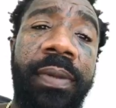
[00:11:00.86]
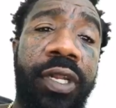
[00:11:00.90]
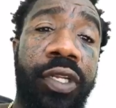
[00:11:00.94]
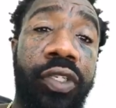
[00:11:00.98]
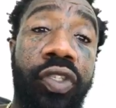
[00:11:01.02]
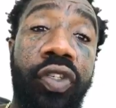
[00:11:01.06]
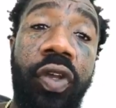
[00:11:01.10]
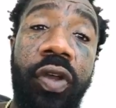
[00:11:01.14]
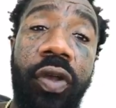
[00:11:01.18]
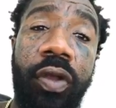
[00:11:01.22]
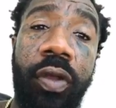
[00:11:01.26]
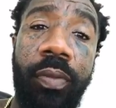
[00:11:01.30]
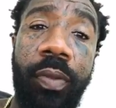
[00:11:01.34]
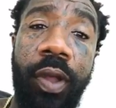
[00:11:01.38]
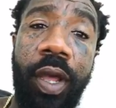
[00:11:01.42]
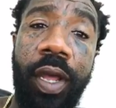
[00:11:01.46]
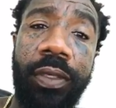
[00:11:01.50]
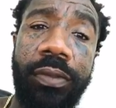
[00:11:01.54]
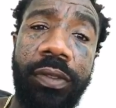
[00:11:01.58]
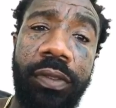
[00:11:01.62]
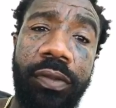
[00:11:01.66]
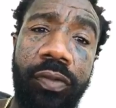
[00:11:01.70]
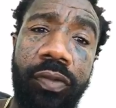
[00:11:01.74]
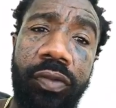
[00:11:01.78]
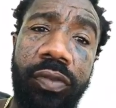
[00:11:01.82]
me to talk about
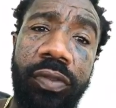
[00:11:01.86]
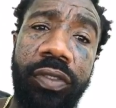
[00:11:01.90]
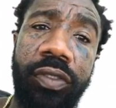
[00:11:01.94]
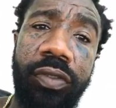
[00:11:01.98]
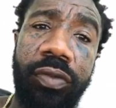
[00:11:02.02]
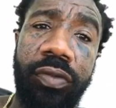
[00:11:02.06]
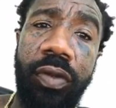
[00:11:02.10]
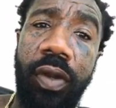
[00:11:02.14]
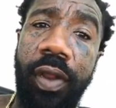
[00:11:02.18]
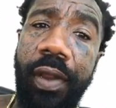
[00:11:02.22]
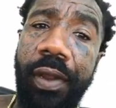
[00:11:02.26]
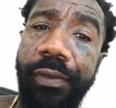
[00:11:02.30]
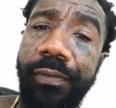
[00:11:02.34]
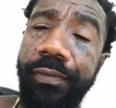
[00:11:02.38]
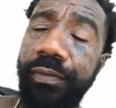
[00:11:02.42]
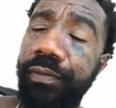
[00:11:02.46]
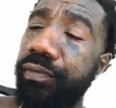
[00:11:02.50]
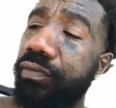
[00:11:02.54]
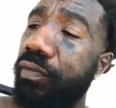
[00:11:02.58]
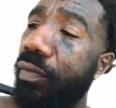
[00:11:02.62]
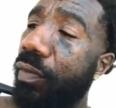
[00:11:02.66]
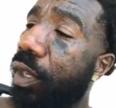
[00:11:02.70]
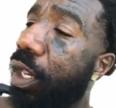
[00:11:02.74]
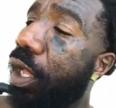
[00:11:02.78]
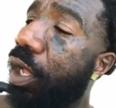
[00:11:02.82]
it. Clean street.
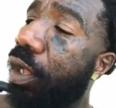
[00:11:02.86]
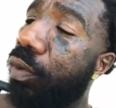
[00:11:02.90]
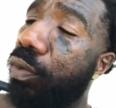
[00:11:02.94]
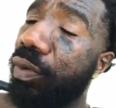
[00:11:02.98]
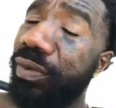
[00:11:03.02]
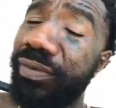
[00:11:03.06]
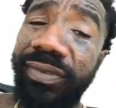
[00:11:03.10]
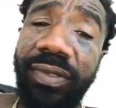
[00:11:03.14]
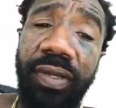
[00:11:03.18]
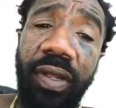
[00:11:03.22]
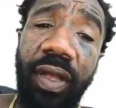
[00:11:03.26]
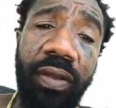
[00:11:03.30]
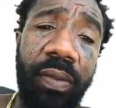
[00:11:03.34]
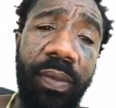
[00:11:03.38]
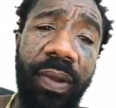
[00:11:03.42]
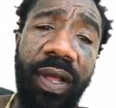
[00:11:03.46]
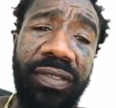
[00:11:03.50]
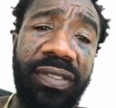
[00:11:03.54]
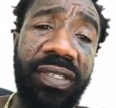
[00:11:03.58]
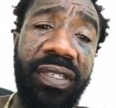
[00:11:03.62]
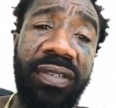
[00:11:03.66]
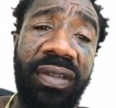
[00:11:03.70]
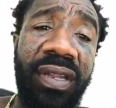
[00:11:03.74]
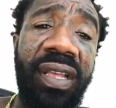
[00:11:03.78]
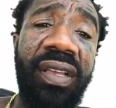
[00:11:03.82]
I don't want to talk
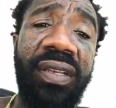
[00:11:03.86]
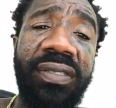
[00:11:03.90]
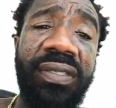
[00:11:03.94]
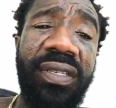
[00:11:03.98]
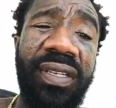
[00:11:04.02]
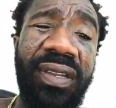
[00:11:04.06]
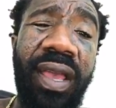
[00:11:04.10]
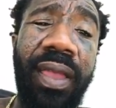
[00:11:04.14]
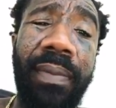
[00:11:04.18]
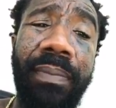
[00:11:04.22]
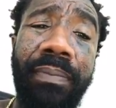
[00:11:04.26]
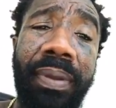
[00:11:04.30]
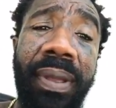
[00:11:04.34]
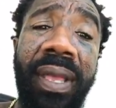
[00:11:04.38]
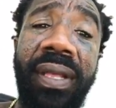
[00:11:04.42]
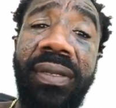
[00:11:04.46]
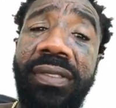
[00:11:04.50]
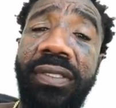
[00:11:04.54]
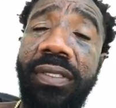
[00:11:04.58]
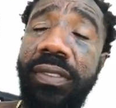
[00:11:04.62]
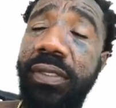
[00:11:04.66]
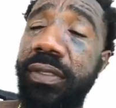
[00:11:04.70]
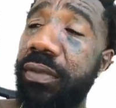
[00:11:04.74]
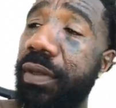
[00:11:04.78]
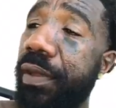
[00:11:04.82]
about these niggas and they
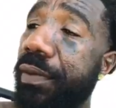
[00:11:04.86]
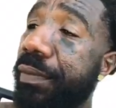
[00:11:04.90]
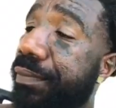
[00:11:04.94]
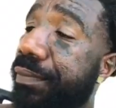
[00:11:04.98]
bitches.